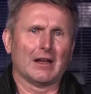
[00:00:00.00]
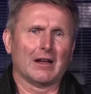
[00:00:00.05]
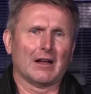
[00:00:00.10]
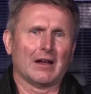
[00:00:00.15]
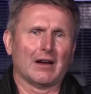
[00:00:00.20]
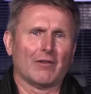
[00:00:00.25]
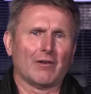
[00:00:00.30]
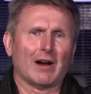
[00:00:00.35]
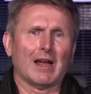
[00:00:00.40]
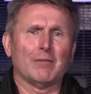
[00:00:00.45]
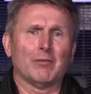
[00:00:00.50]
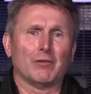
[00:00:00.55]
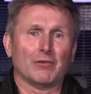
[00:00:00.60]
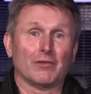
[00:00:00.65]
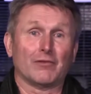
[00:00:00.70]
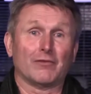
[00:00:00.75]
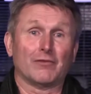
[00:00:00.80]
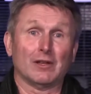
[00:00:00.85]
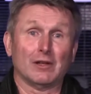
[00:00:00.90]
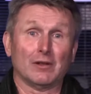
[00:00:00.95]
are able to
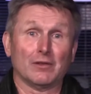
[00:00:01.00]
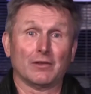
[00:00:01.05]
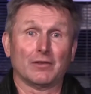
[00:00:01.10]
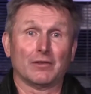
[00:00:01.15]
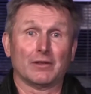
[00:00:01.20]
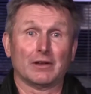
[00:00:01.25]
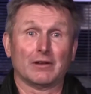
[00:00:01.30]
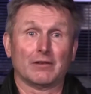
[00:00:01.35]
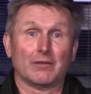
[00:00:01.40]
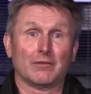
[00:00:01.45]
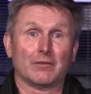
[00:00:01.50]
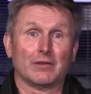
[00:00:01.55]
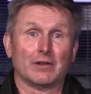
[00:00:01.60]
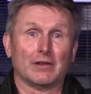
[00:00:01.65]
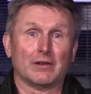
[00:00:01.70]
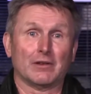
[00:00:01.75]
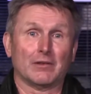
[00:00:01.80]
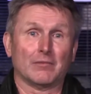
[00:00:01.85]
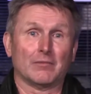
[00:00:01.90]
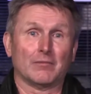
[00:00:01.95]
feel that
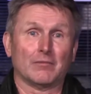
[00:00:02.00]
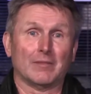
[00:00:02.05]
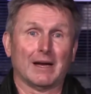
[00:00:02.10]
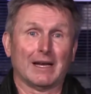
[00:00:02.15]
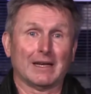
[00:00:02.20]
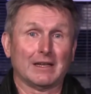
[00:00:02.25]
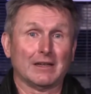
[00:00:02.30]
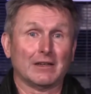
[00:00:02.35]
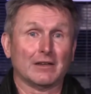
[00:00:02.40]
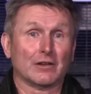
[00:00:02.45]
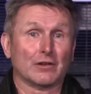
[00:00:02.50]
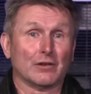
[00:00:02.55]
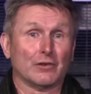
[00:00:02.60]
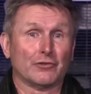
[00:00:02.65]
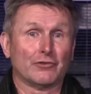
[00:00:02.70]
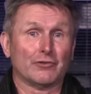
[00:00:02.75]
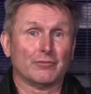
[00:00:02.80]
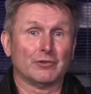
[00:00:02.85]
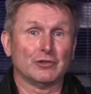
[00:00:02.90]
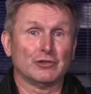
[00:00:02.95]
they're making a
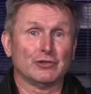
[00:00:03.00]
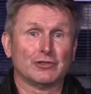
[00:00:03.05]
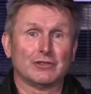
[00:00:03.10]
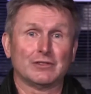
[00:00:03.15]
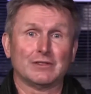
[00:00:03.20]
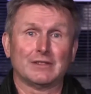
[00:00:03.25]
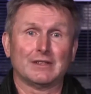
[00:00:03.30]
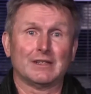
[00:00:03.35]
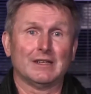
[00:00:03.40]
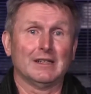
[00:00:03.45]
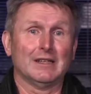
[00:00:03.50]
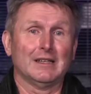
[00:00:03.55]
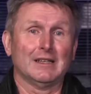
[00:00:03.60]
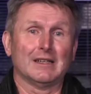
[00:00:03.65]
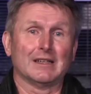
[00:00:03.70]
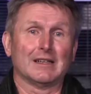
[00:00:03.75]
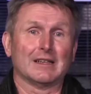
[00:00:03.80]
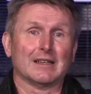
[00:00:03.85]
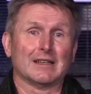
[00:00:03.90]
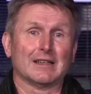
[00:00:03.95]
contribution.
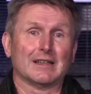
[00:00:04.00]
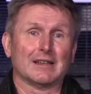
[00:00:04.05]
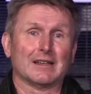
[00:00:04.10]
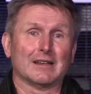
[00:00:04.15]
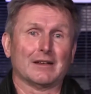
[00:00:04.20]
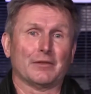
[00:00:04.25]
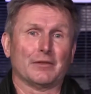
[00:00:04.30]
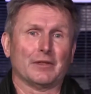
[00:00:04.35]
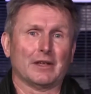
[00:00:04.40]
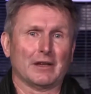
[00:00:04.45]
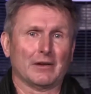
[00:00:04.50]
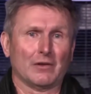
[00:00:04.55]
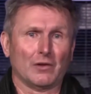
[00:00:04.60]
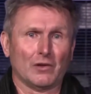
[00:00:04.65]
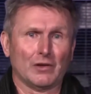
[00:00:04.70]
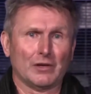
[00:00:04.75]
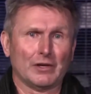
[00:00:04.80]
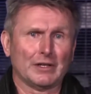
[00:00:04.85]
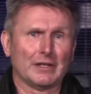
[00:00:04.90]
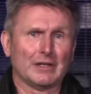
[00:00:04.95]
They're
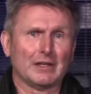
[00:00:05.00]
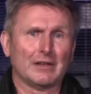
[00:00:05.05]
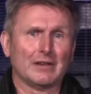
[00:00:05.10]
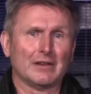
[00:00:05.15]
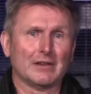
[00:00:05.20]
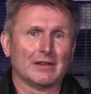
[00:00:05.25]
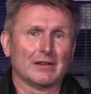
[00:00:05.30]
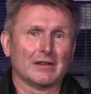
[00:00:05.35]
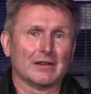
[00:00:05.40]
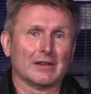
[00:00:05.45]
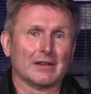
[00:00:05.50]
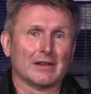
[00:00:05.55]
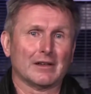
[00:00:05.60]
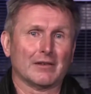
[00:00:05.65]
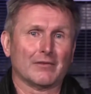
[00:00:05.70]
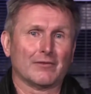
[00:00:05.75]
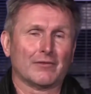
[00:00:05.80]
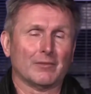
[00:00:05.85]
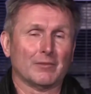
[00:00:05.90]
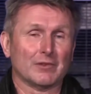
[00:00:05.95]
learning
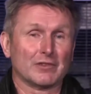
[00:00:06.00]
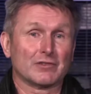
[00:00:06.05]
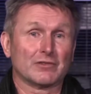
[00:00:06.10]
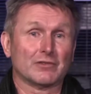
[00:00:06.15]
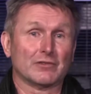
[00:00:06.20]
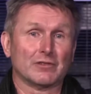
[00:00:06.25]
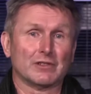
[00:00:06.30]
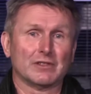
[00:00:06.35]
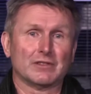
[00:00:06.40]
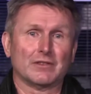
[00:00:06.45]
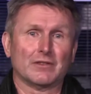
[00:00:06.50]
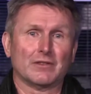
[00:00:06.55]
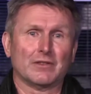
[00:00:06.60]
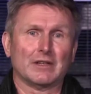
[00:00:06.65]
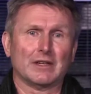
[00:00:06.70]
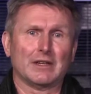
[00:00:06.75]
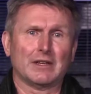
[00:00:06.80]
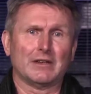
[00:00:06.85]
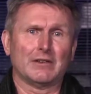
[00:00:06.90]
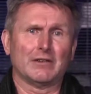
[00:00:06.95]
from the stories that
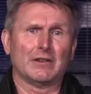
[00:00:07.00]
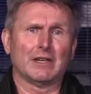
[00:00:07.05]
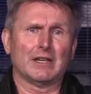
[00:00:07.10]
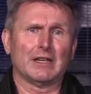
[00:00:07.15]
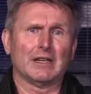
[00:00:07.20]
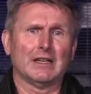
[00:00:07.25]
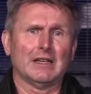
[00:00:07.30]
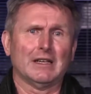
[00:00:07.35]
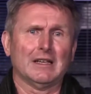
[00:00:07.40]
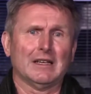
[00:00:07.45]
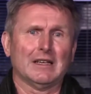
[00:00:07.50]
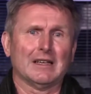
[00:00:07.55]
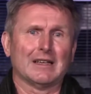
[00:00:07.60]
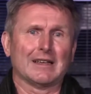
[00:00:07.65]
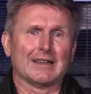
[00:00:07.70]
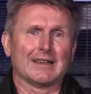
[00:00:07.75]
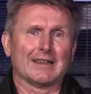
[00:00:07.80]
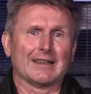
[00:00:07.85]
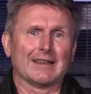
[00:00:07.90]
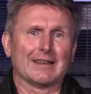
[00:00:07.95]
they're hearing.
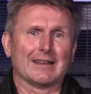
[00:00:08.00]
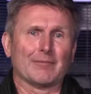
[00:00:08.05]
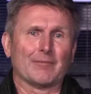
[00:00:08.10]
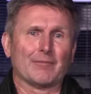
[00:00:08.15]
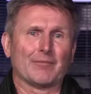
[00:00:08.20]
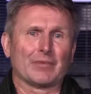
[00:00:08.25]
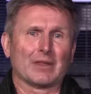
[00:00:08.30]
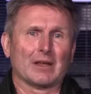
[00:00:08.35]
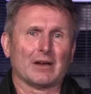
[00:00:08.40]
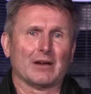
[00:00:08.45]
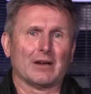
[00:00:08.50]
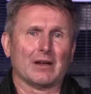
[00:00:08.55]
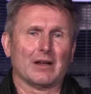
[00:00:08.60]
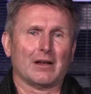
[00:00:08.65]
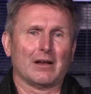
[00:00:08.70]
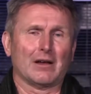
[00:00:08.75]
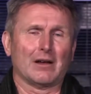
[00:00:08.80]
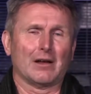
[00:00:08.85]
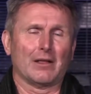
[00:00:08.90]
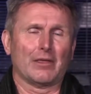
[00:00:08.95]

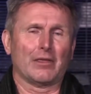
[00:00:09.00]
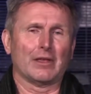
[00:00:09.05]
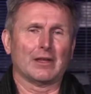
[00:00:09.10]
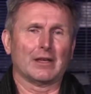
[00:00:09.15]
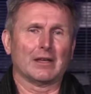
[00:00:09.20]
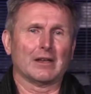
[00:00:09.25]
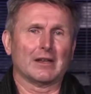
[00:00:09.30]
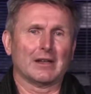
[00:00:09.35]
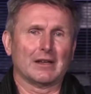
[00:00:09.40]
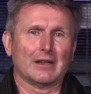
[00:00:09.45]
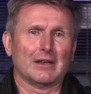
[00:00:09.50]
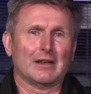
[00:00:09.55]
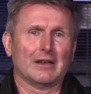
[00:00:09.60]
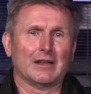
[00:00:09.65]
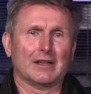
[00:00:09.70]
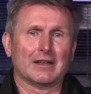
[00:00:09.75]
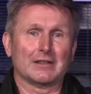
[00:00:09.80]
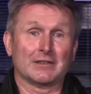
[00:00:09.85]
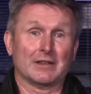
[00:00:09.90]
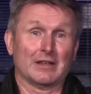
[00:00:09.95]
I think
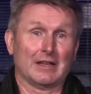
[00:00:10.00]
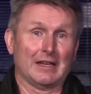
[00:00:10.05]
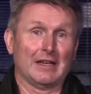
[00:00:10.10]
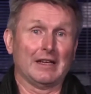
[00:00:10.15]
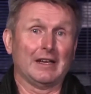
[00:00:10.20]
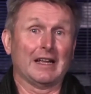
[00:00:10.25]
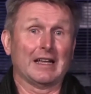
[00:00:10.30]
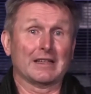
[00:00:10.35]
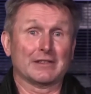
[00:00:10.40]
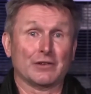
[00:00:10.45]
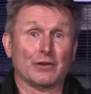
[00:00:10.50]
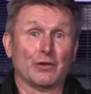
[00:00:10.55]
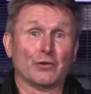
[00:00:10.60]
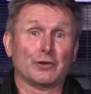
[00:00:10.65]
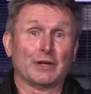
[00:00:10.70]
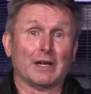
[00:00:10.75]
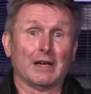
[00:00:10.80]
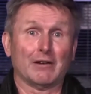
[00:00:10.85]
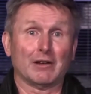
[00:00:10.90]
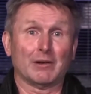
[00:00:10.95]
it has an
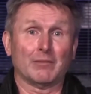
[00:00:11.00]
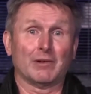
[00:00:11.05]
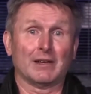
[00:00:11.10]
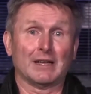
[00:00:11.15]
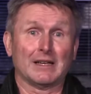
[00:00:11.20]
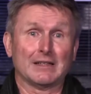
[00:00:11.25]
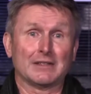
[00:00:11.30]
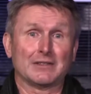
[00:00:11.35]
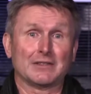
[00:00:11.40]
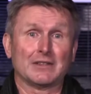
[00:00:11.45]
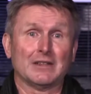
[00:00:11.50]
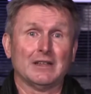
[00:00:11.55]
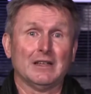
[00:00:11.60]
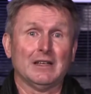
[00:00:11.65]
ongoing place.